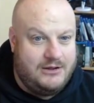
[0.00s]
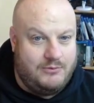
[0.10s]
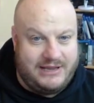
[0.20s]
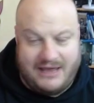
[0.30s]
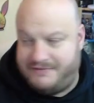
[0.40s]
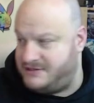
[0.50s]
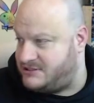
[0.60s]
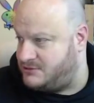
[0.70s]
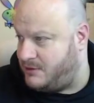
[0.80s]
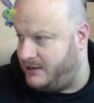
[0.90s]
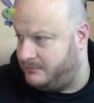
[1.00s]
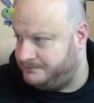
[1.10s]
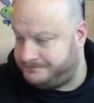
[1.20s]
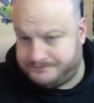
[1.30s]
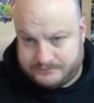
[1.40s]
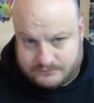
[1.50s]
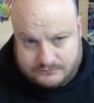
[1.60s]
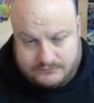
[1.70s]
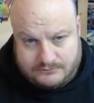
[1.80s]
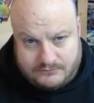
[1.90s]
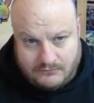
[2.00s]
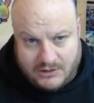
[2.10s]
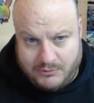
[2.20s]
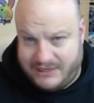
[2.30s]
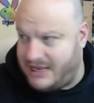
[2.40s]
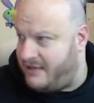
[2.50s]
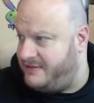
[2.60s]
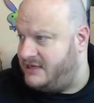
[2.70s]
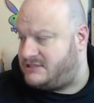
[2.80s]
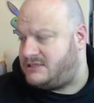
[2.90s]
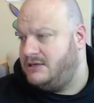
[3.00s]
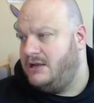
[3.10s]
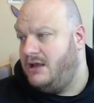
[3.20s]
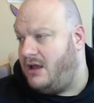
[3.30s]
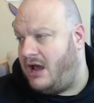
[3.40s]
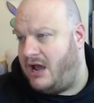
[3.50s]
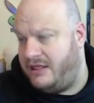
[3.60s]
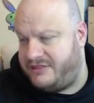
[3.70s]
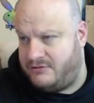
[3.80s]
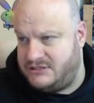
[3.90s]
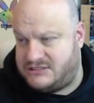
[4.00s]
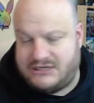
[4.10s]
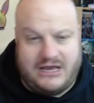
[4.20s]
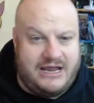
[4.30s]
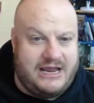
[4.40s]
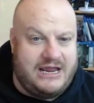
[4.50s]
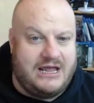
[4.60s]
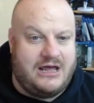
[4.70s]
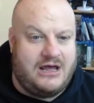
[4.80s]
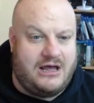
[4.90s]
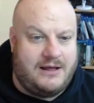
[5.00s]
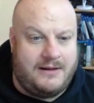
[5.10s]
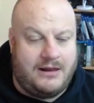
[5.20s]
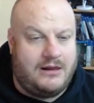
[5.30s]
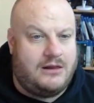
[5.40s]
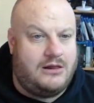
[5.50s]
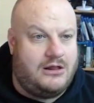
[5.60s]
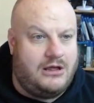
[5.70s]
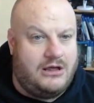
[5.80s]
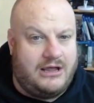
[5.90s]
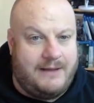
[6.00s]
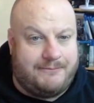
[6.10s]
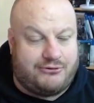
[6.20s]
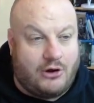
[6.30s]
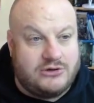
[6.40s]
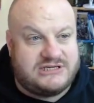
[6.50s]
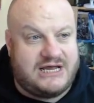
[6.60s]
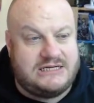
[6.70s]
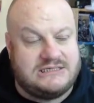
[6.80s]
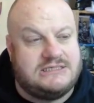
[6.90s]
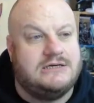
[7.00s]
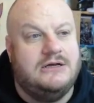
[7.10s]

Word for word: We get this as well we get this. Uh, there is a uh, a protest